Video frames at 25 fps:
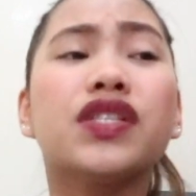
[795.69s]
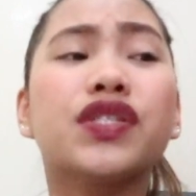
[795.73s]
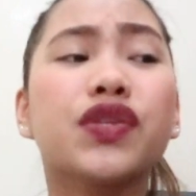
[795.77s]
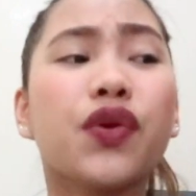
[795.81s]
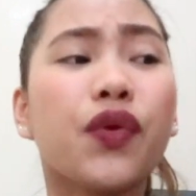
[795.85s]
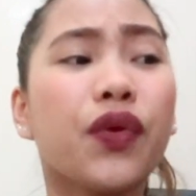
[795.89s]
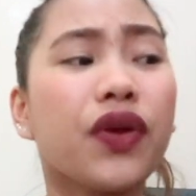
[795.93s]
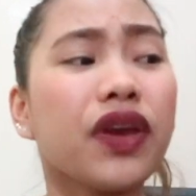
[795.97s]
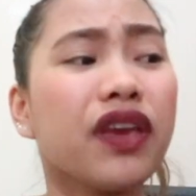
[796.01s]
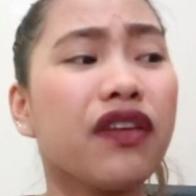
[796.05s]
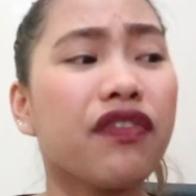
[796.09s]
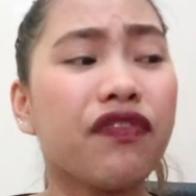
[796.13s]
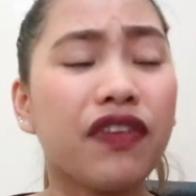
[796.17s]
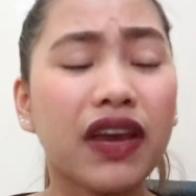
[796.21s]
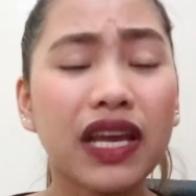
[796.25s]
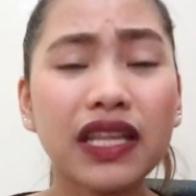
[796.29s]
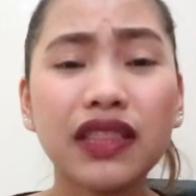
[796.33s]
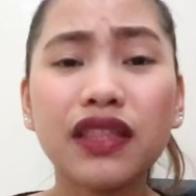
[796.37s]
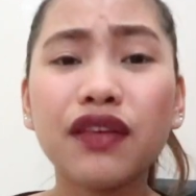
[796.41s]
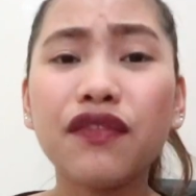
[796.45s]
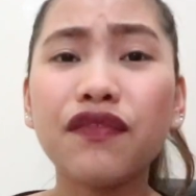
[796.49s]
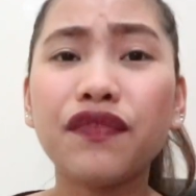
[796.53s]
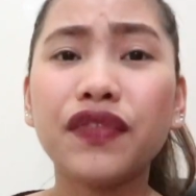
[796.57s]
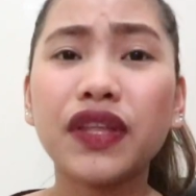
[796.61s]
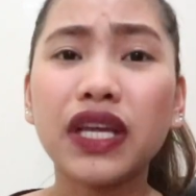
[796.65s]
So,
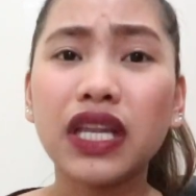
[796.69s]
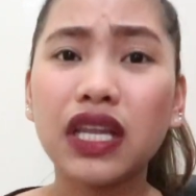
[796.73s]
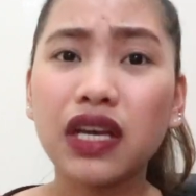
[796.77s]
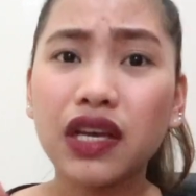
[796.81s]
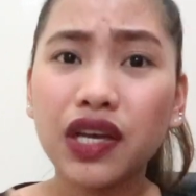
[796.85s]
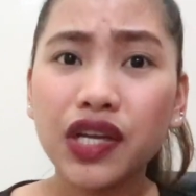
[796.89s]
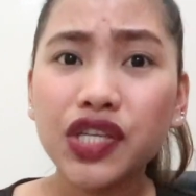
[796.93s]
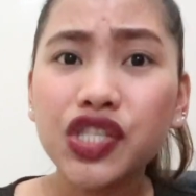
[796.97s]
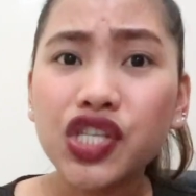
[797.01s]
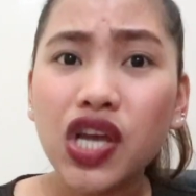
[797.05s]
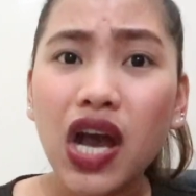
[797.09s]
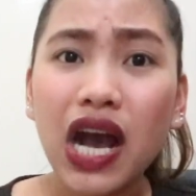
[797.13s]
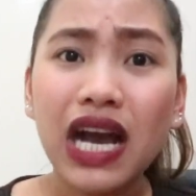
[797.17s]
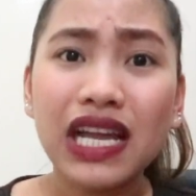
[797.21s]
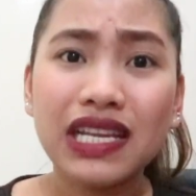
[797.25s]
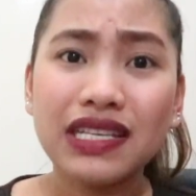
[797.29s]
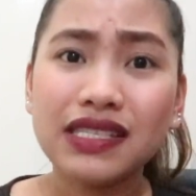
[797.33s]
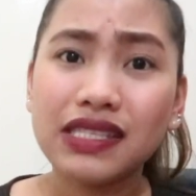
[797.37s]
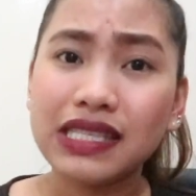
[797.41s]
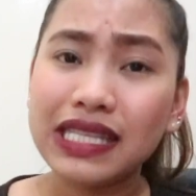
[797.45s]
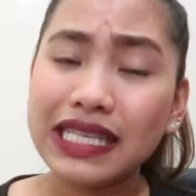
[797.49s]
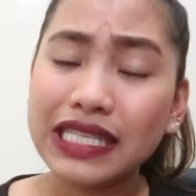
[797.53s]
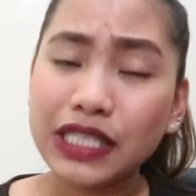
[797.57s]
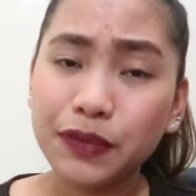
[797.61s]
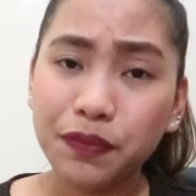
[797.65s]
effective talaga siya,
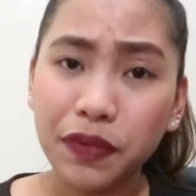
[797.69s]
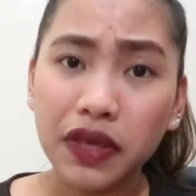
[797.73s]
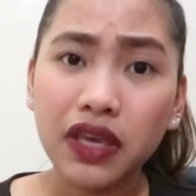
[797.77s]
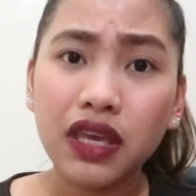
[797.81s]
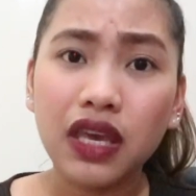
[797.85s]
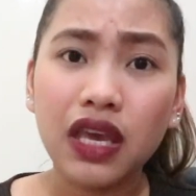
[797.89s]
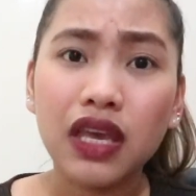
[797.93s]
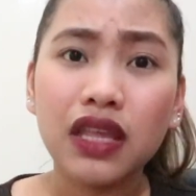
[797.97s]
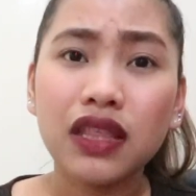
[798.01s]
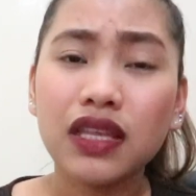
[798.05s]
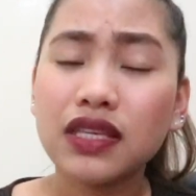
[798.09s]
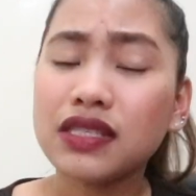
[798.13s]
honestly speaking.